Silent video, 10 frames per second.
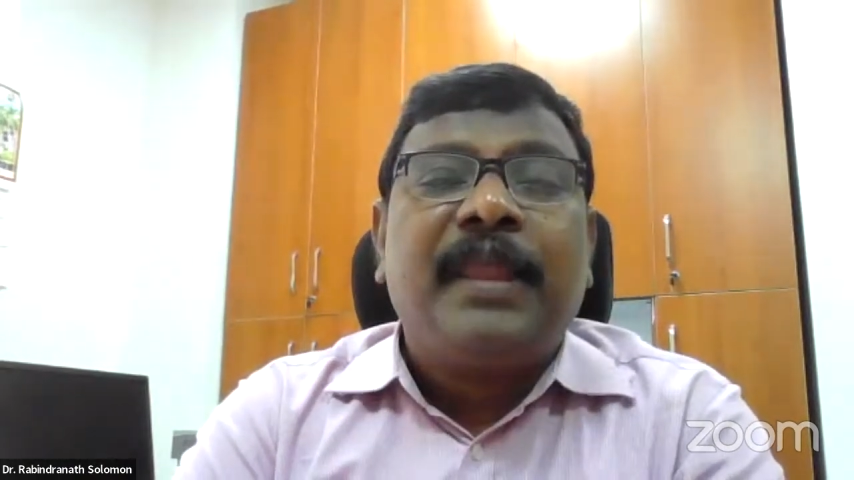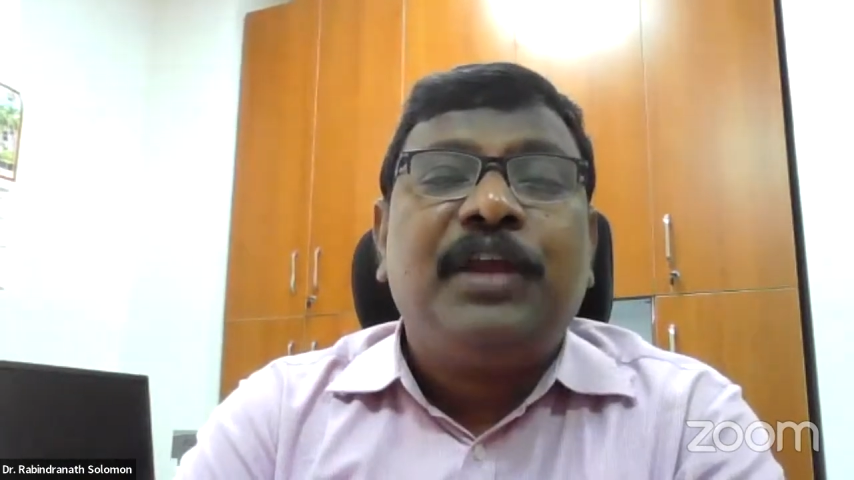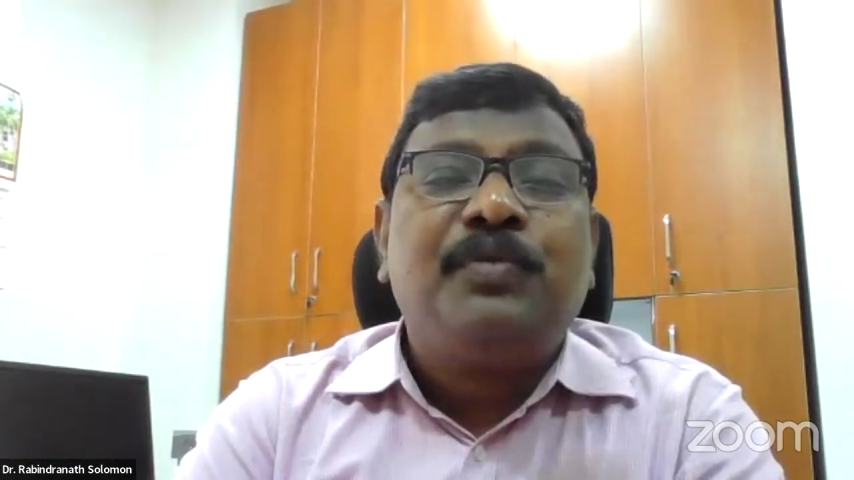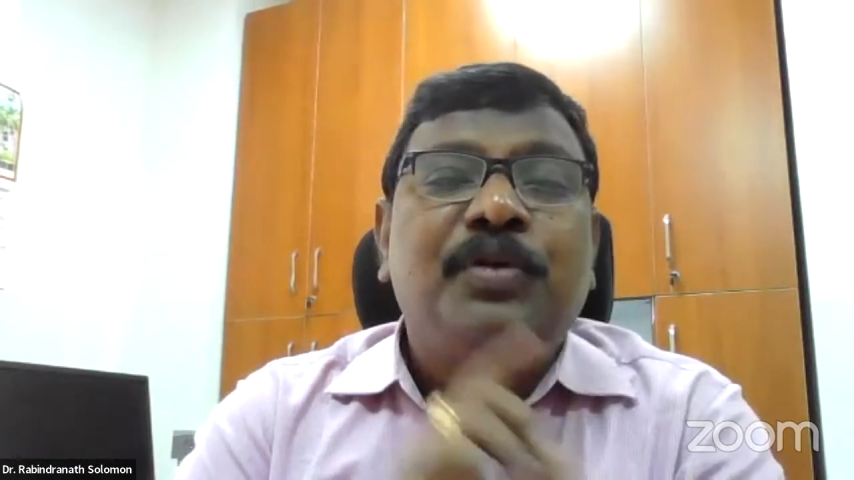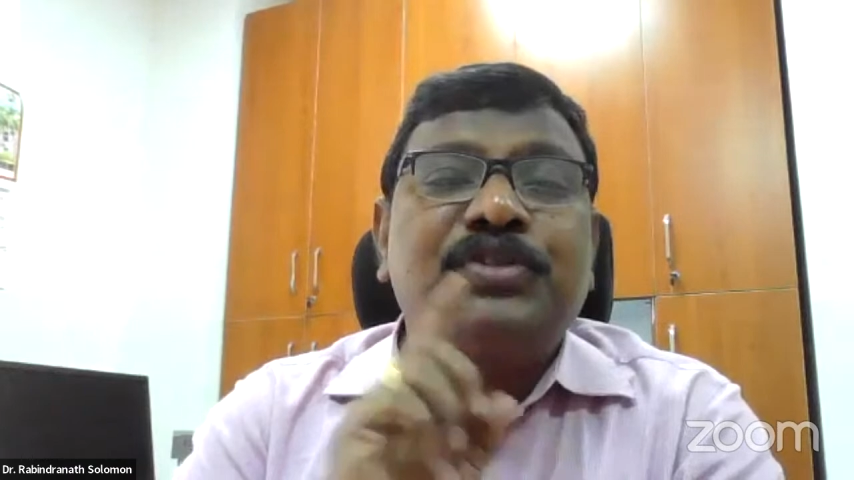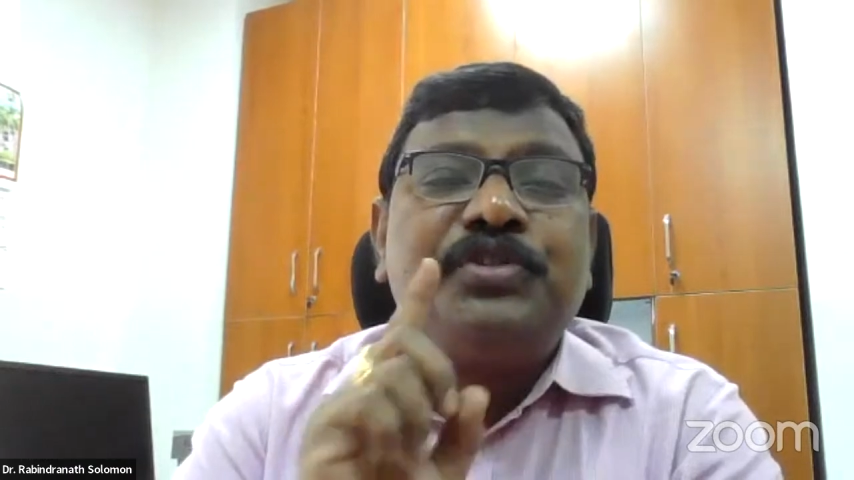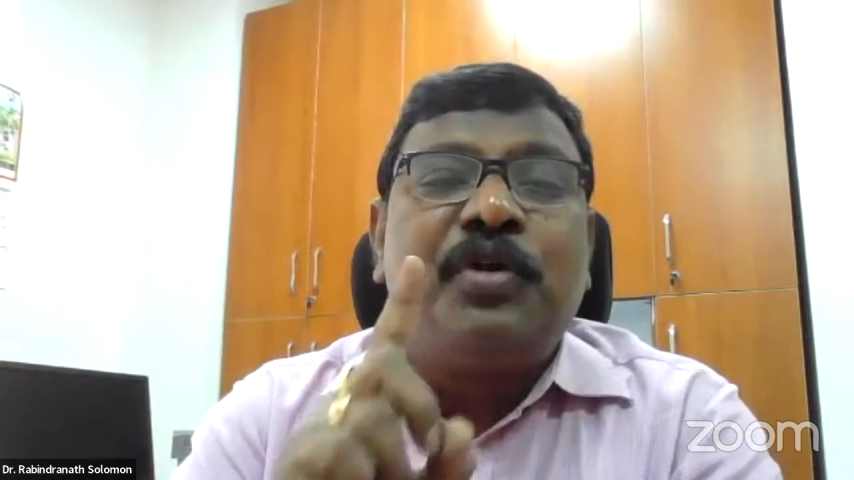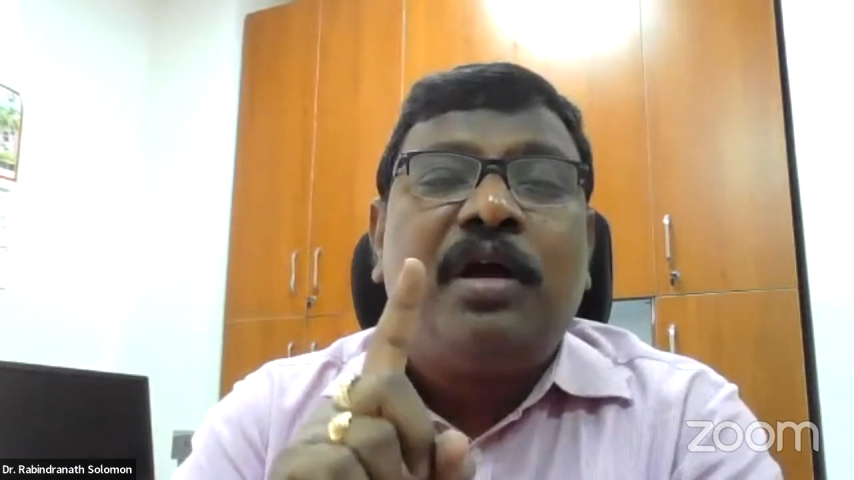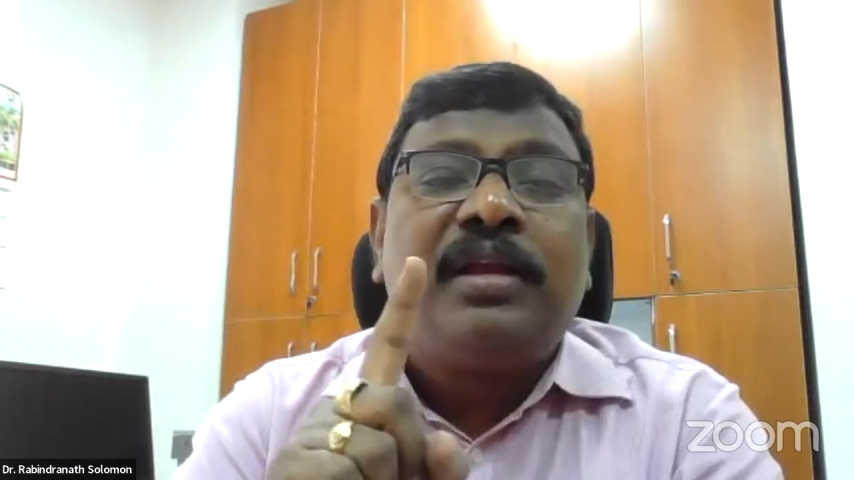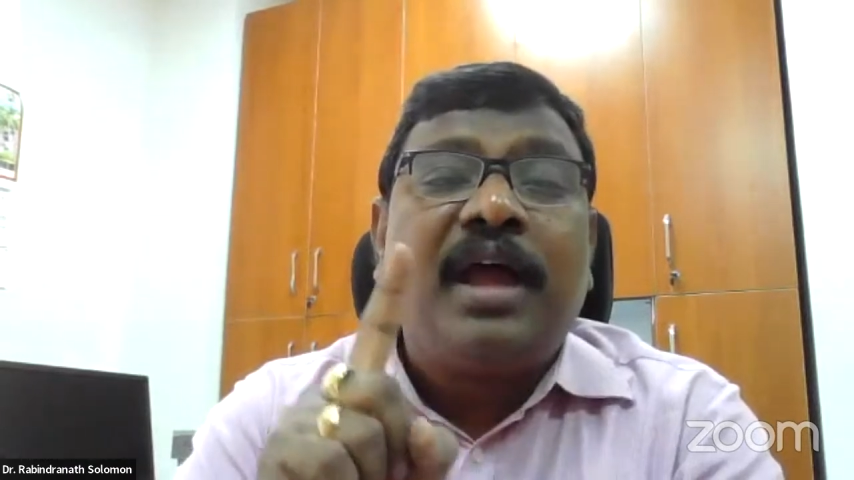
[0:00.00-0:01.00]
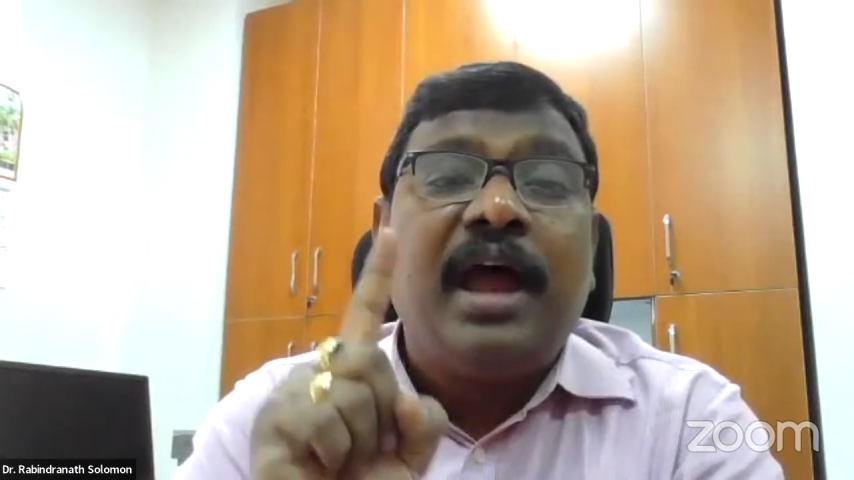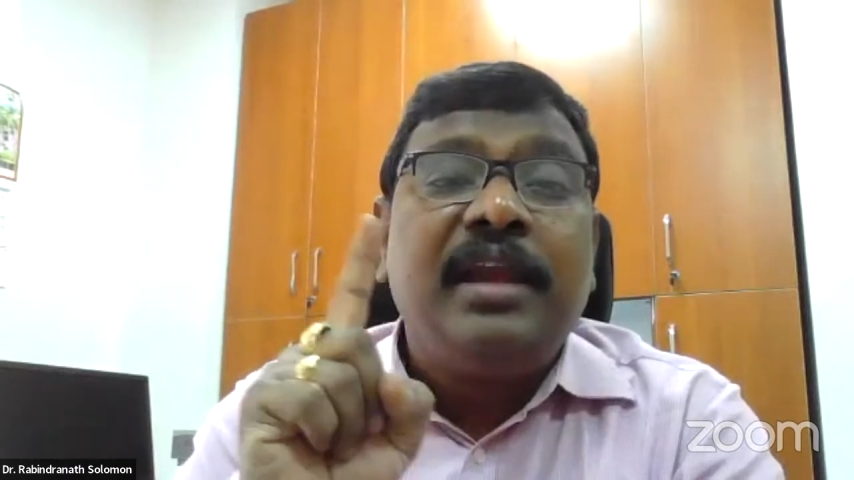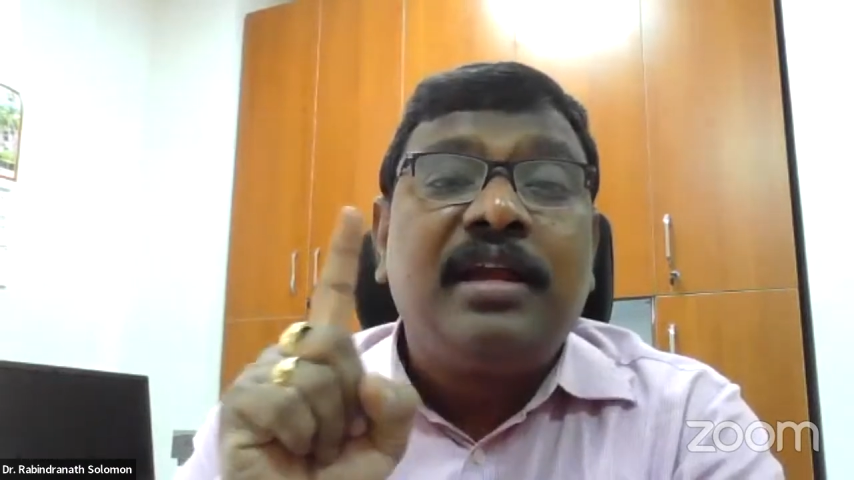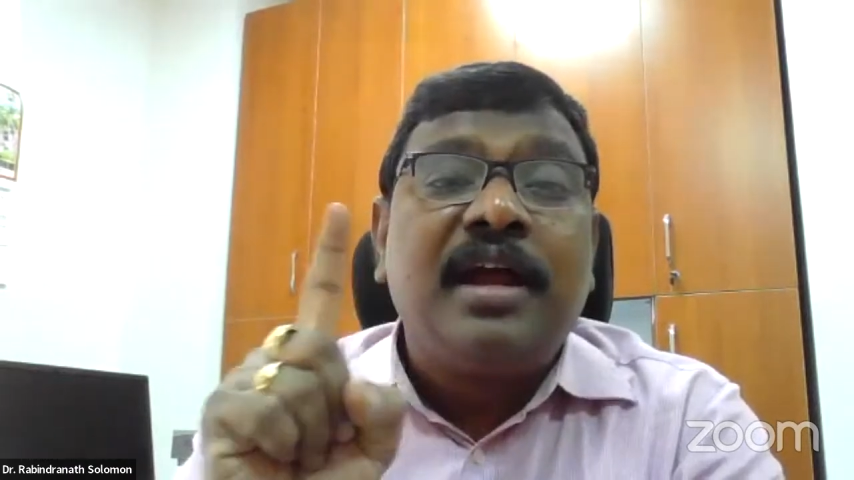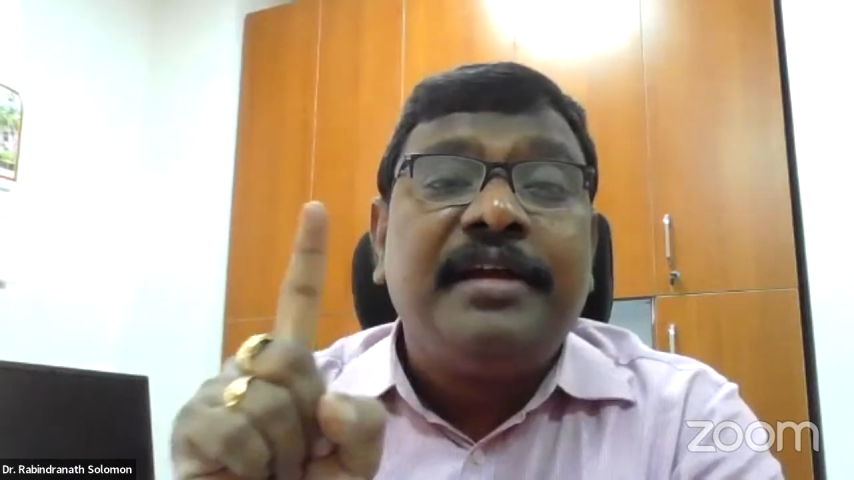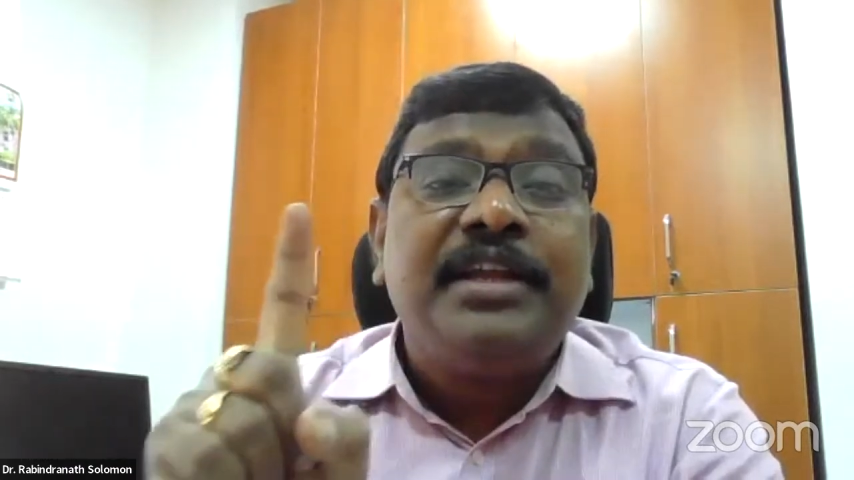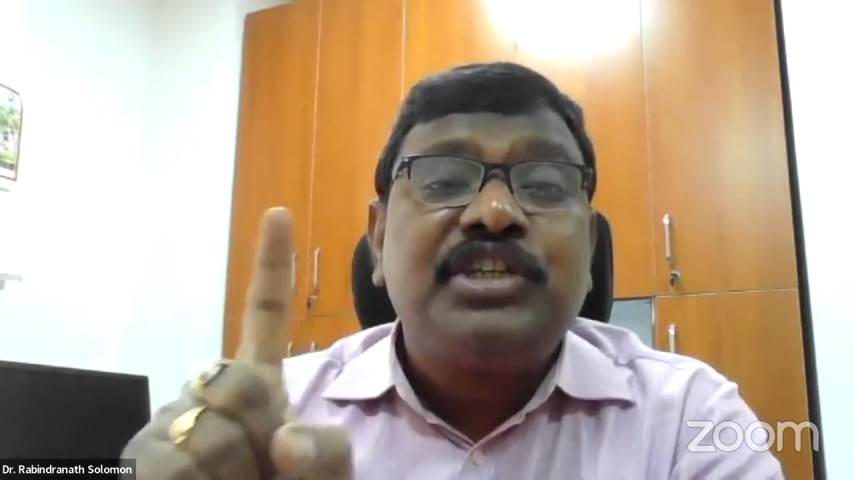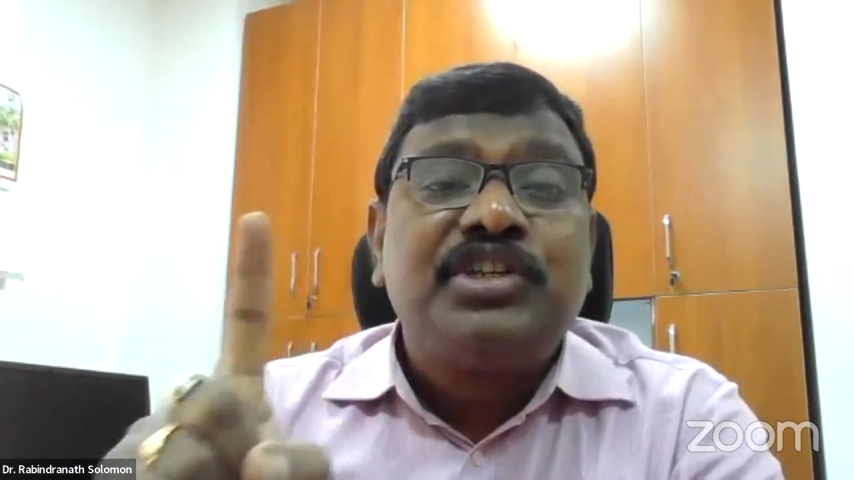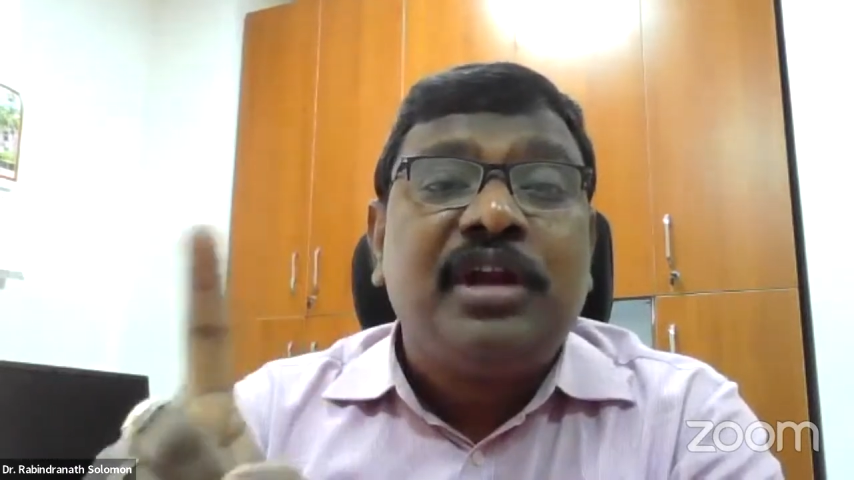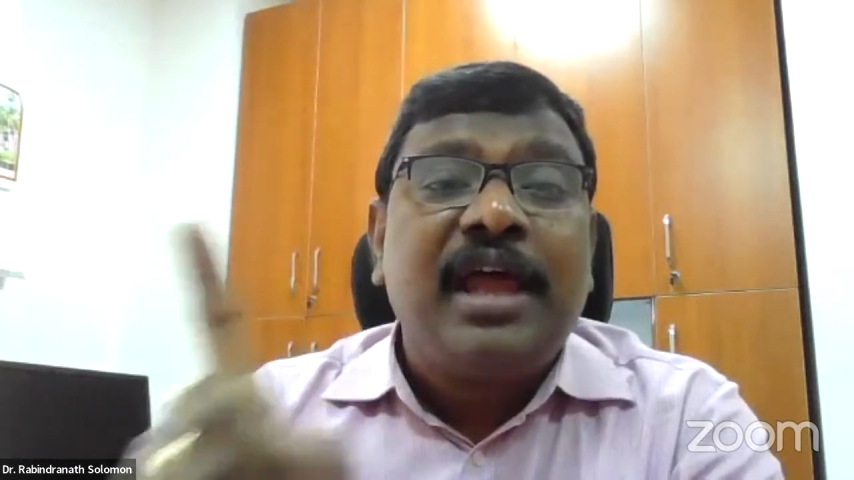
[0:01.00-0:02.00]
It was not
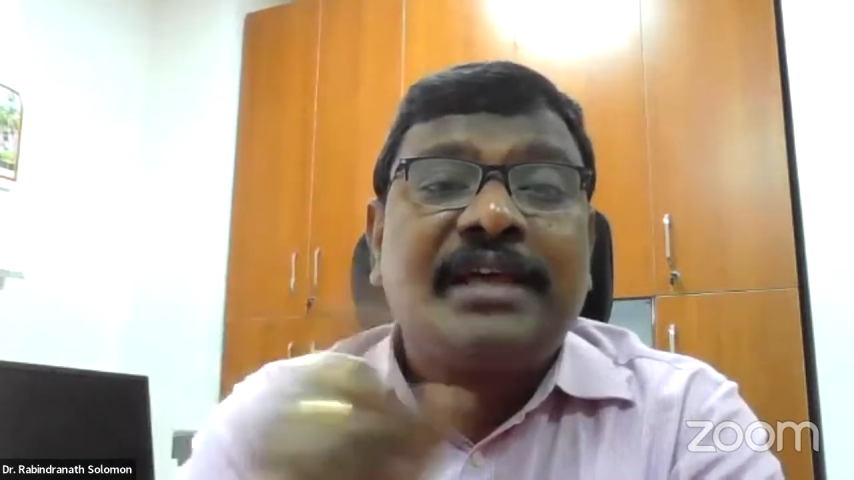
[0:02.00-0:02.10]
unconditional